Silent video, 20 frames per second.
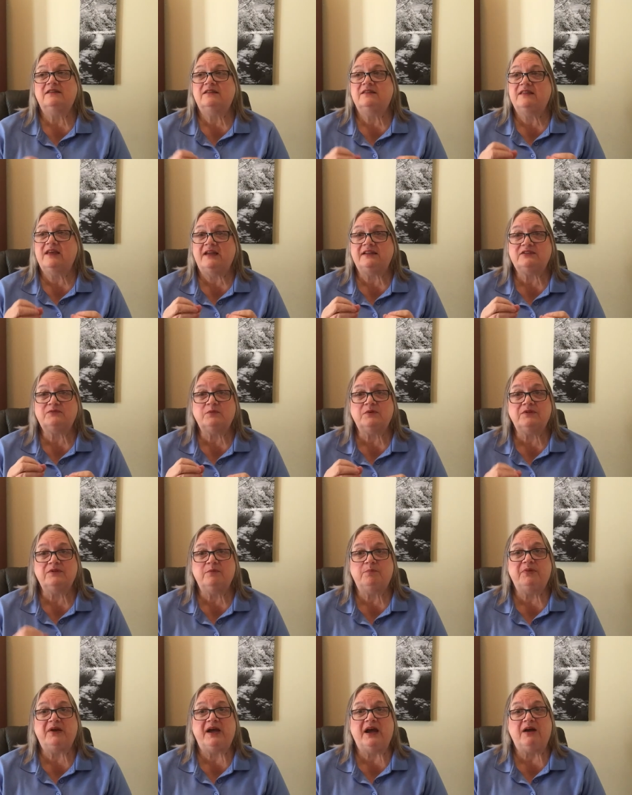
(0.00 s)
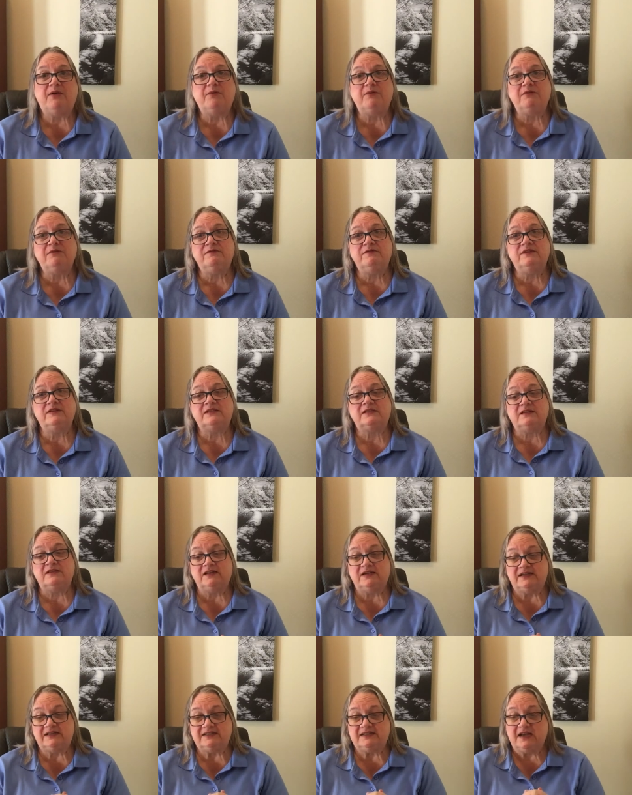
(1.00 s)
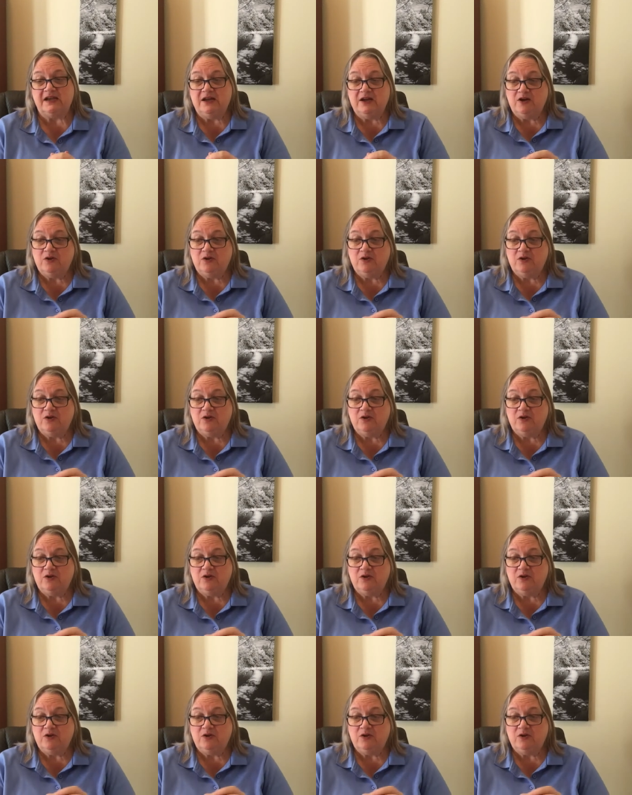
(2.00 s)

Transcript: That's where the power of this lies.